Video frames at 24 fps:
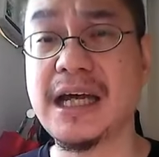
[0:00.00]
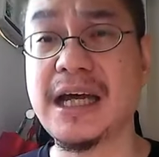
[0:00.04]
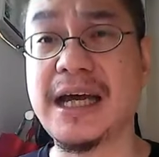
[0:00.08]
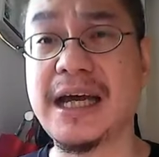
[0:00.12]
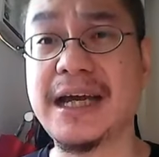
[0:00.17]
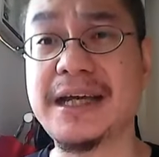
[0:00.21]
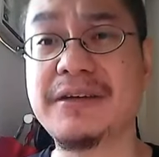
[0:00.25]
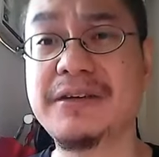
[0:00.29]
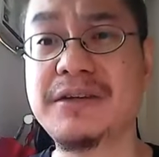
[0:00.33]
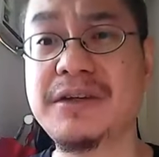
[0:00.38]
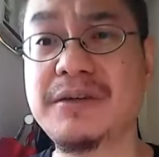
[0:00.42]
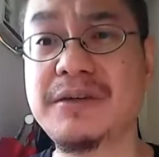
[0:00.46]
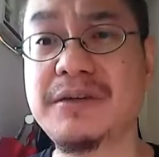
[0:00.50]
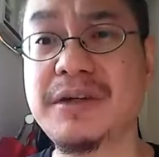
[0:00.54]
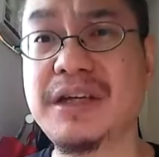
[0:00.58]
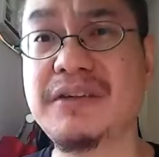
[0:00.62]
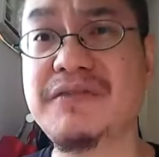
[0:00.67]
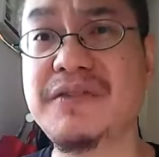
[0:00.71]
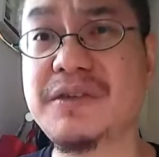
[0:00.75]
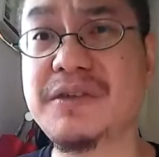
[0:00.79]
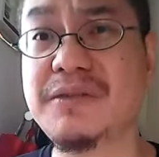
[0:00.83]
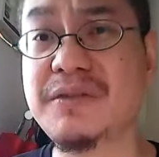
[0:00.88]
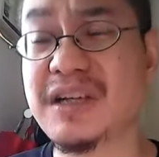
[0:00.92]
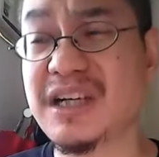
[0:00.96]
I don't know
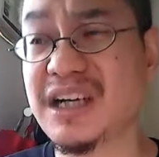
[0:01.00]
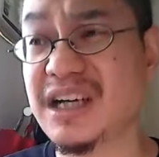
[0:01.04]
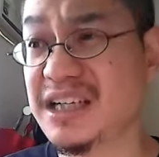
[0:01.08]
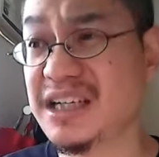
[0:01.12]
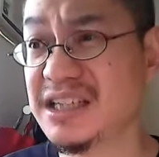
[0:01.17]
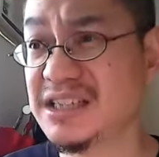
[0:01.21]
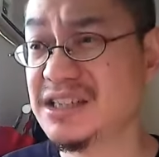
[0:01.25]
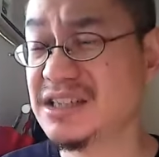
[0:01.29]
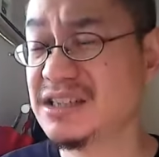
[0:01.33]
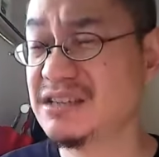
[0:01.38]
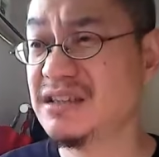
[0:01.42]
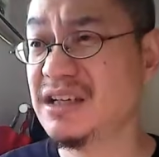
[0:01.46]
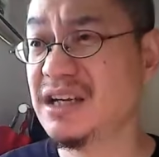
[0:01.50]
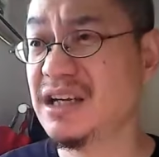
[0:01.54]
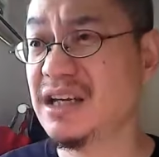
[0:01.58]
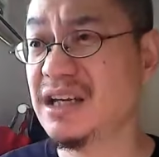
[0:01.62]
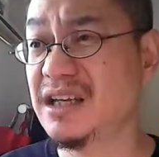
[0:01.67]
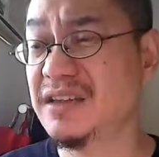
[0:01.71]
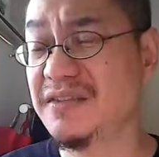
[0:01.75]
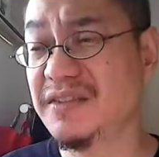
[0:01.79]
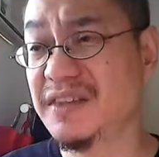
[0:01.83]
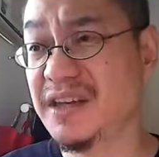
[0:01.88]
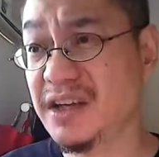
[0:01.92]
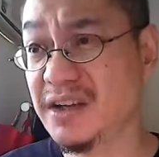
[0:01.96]
if you guys
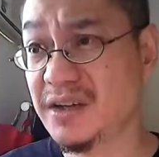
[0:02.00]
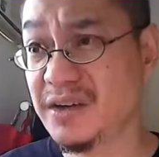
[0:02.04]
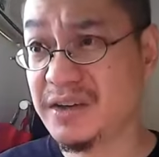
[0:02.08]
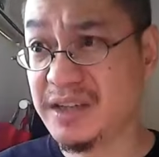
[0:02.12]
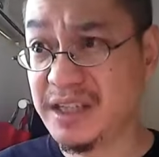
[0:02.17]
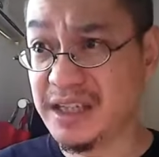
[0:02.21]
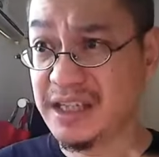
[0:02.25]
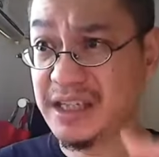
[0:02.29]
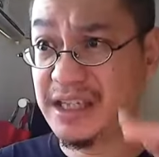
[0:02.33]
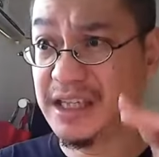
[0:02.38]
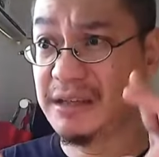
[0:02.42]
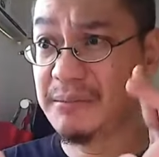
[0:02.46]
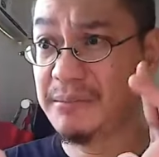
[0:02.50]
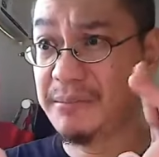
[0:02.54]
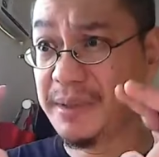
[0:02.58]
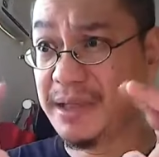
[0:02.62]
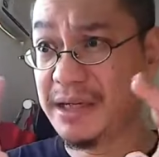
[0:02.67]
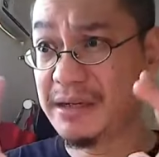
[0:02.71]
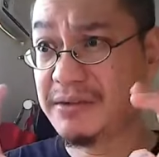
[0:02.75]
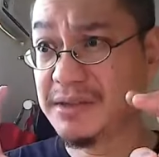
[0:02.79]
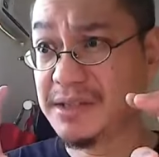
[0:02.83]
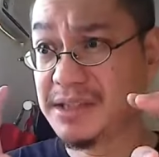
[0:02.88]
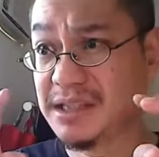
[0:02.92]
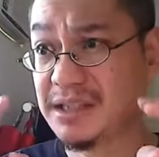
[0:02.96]
know the
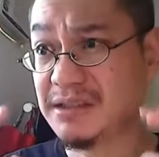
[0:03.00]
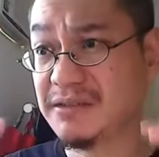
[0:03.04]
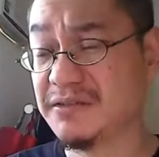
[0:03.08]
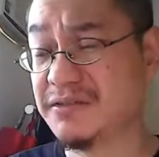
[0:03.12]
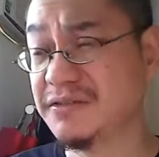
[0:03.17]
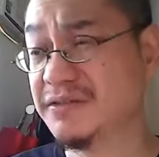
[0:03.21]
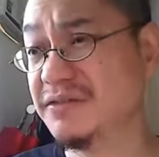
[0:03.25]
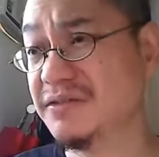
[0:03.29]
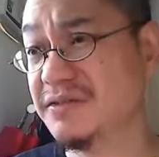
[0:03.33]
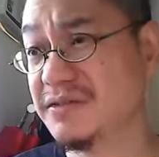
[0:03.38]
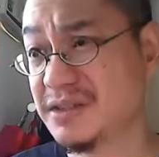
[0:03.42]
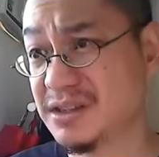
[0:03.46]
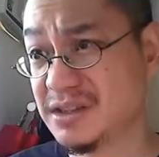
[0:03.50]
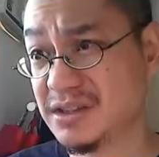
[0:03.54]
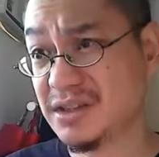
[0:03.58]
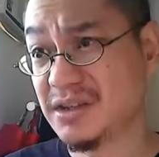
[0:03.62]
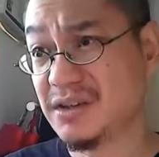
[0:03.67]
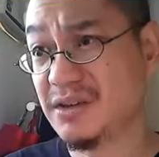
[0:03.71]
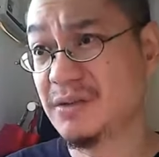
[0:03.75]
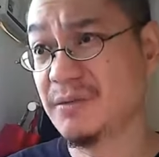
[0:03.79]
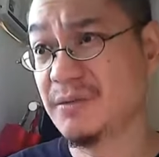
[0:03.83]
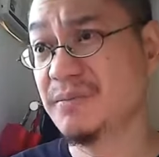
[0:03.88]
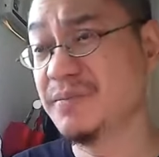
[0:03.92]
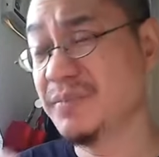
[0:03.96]
imperative
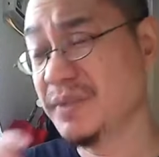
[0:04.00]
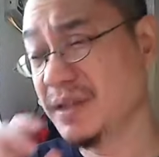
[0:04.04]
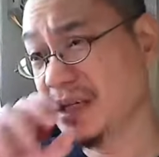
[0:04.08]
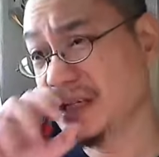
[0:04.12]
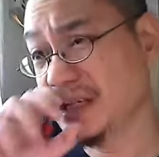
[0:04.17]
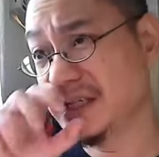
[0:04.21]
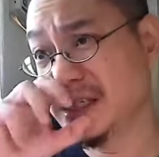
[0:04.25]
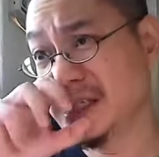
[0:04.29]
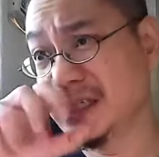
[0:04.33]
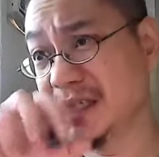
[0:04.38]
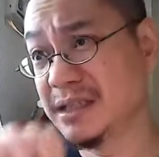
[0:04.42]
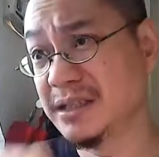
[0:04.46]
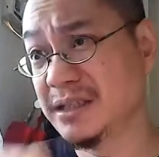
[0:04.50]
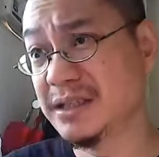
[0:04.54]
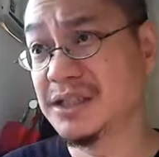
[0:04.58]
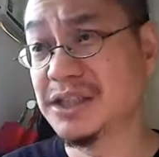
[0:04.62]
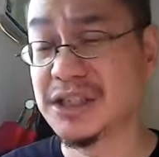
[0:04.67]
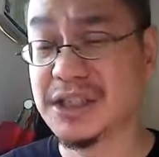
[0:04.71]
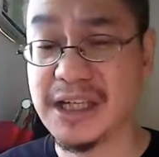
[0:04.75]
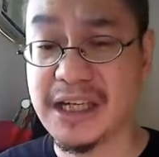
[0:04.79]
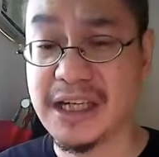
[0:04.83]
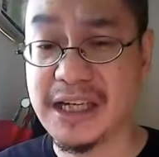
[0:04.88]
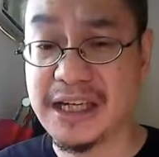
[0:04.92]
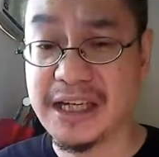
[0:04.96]
tone in English.